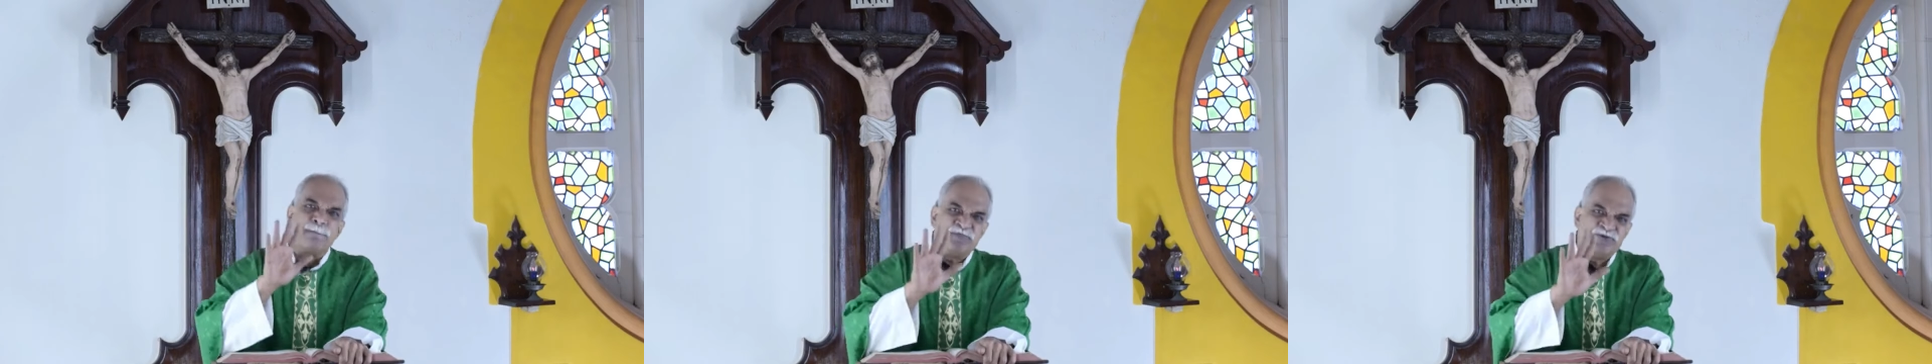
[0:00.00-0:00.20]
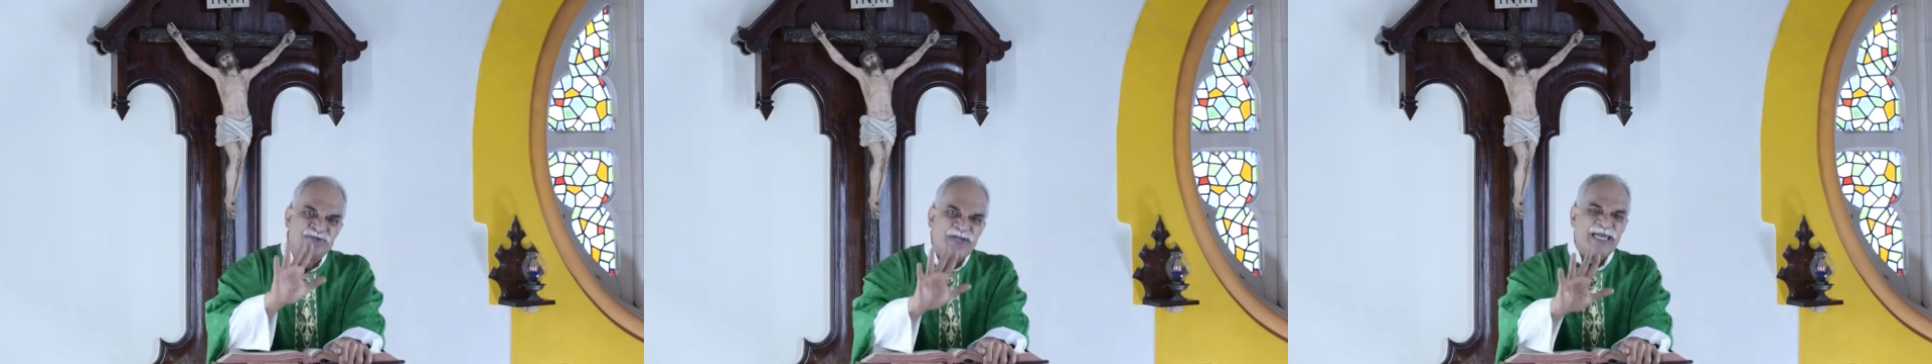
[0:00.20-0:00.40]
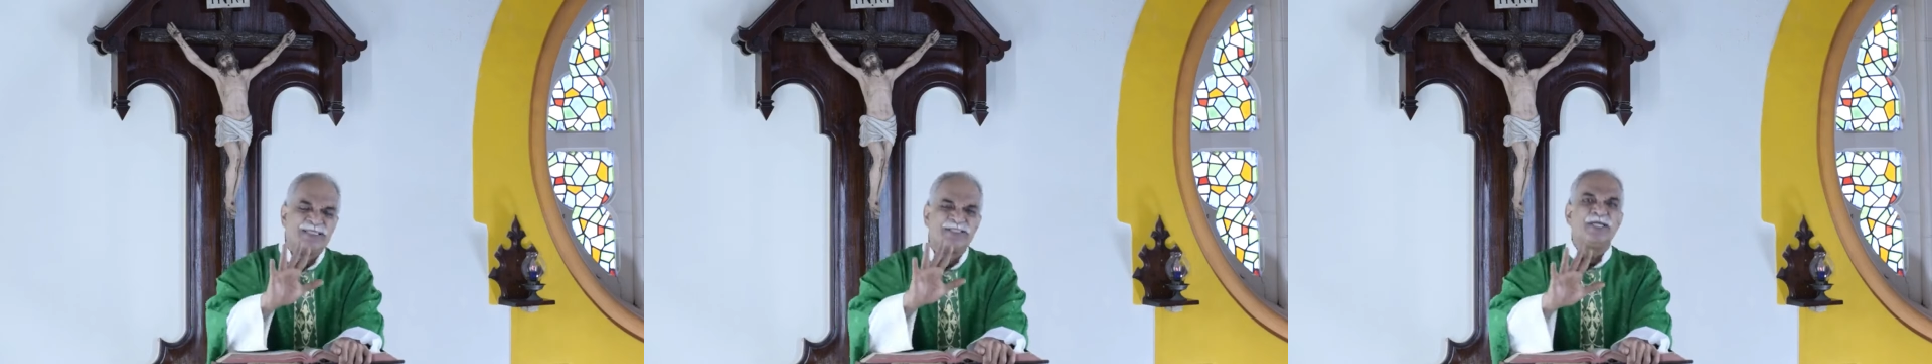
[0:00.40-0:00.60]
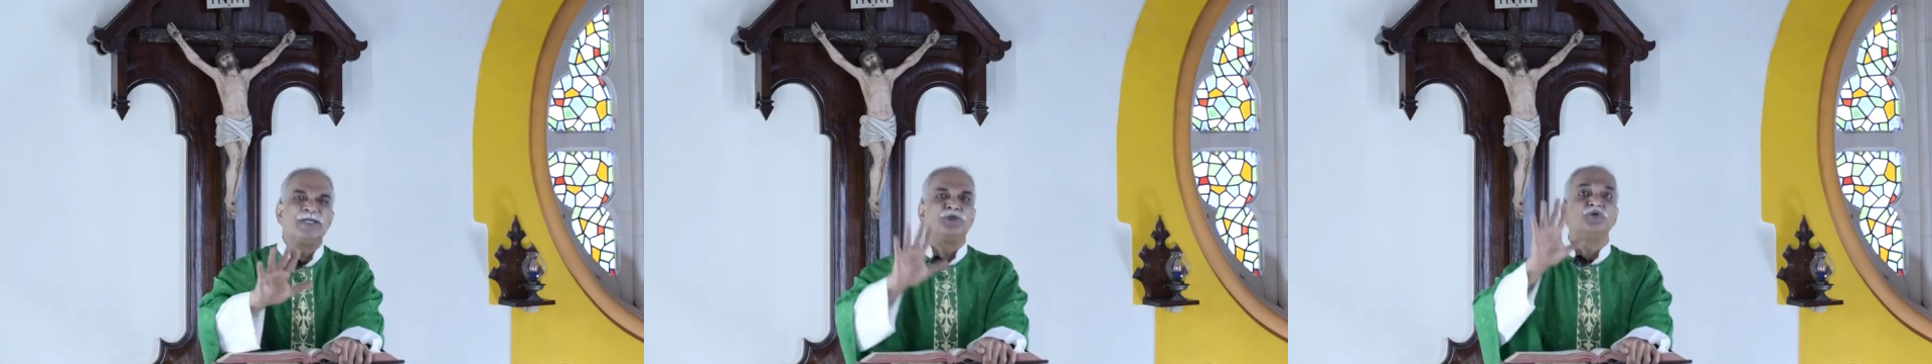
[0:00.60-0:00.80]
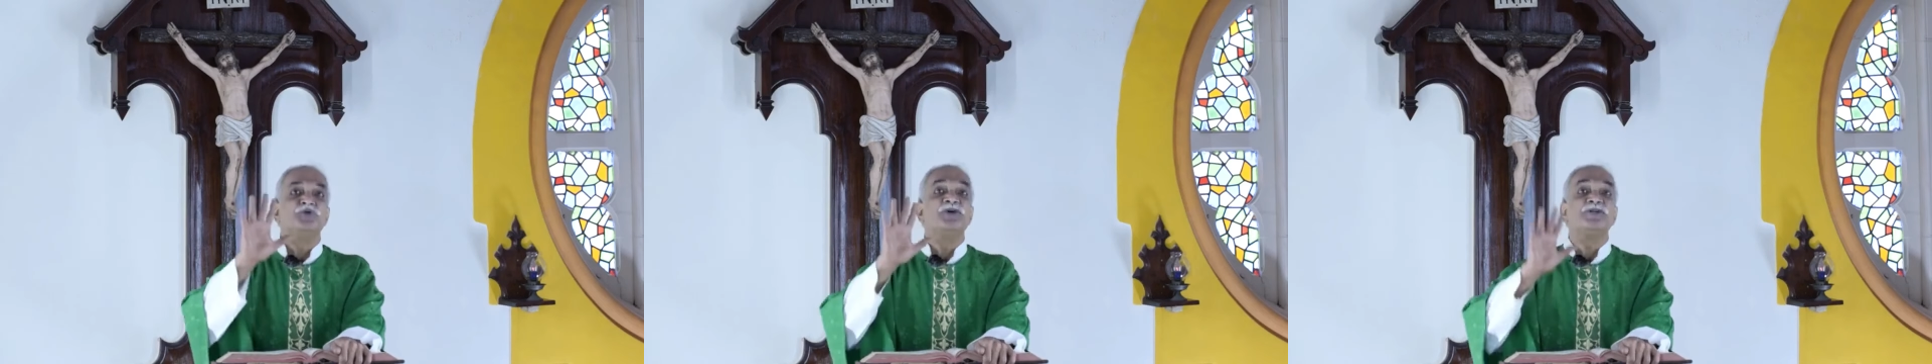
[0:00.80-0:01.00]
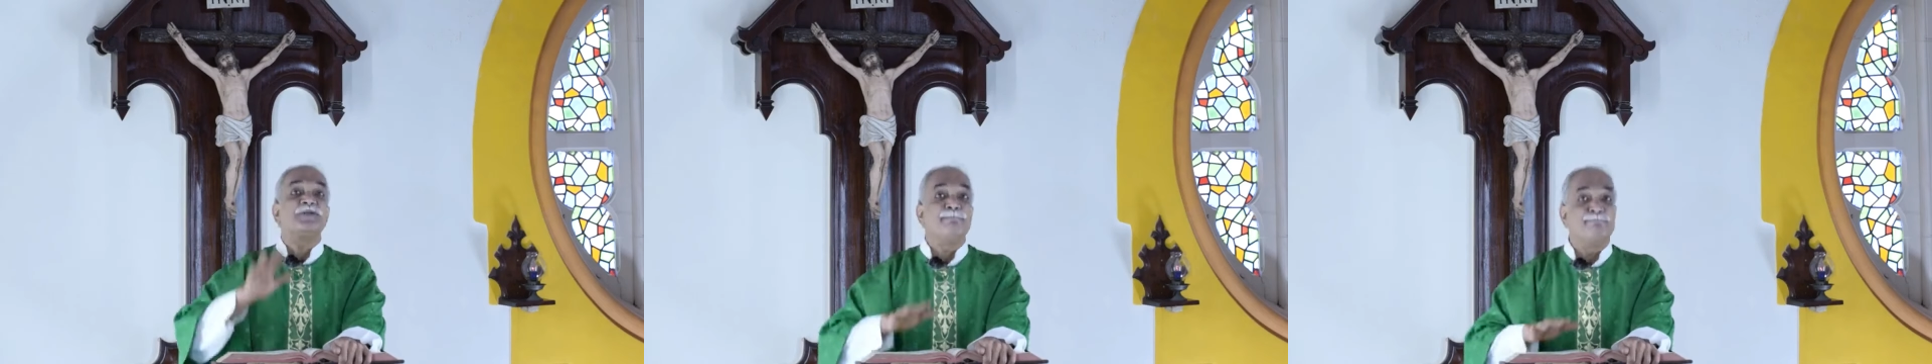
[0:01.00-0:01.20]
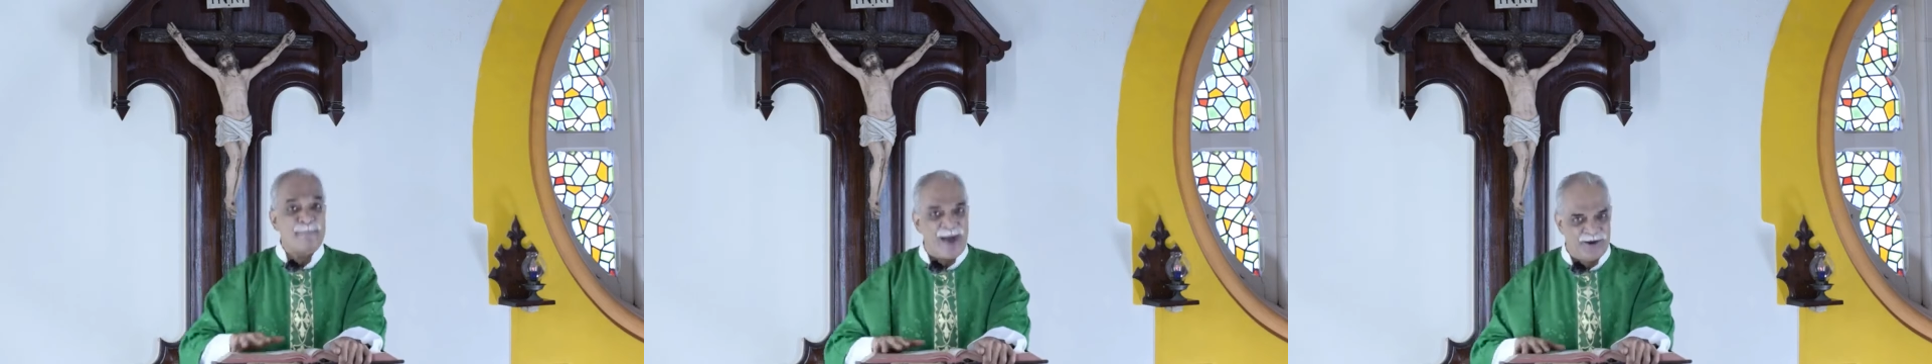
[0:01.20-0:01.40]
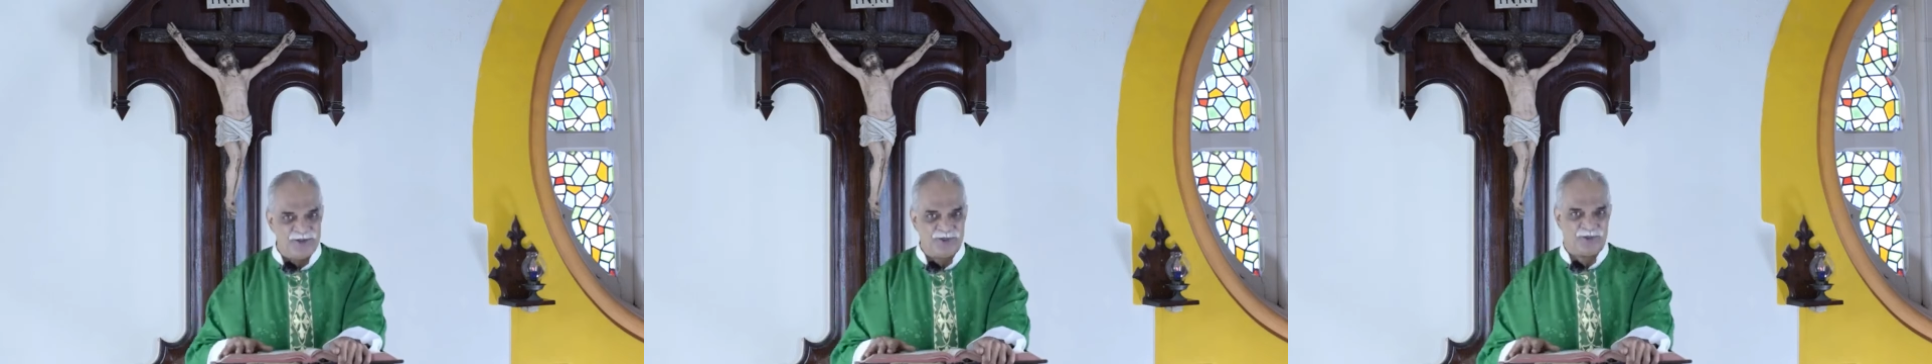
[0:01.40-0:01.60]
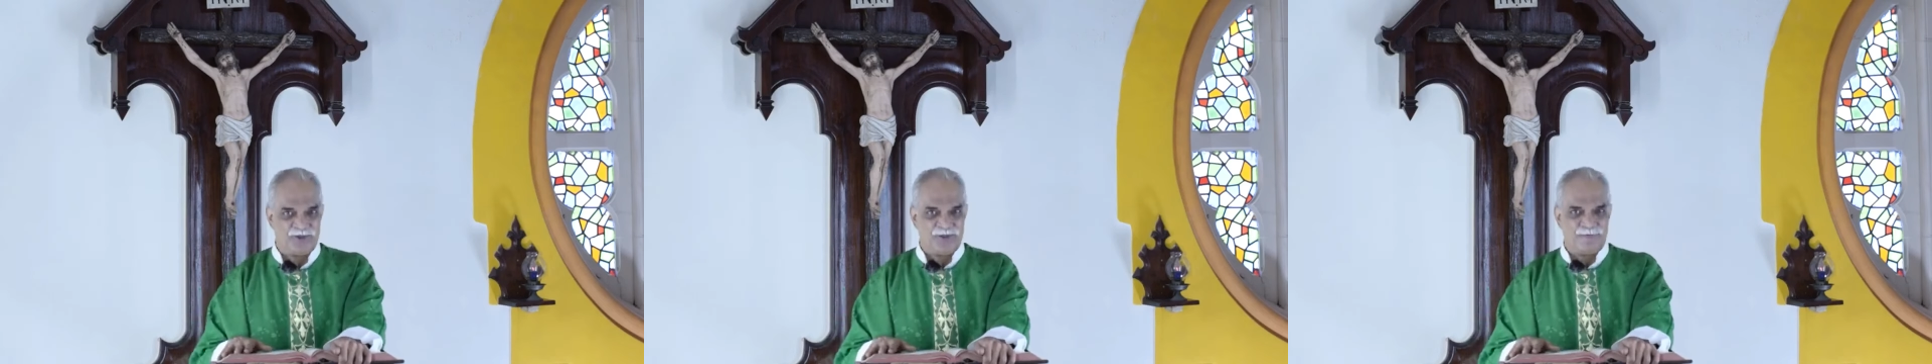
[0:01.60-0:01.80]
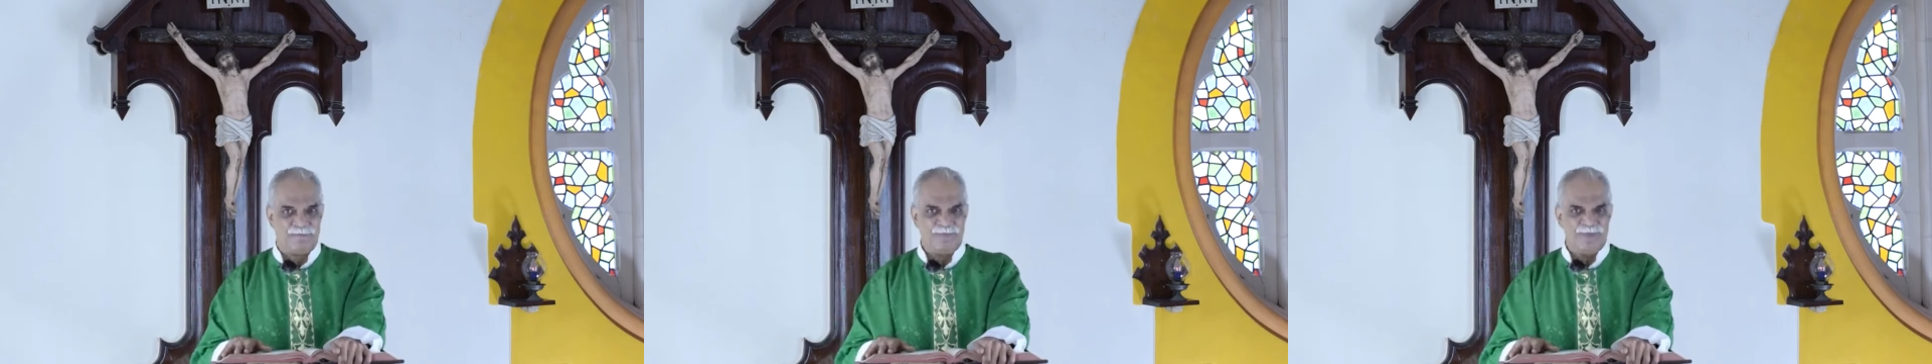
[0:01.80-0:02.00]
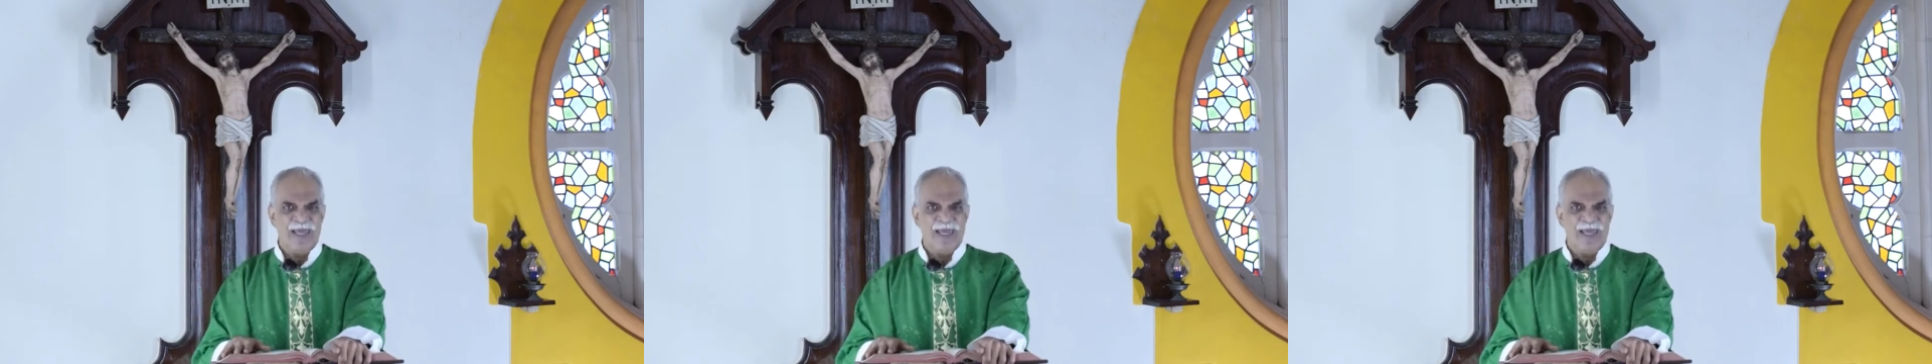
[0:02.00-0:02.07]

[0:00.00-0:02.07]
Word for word: objected to this marriage.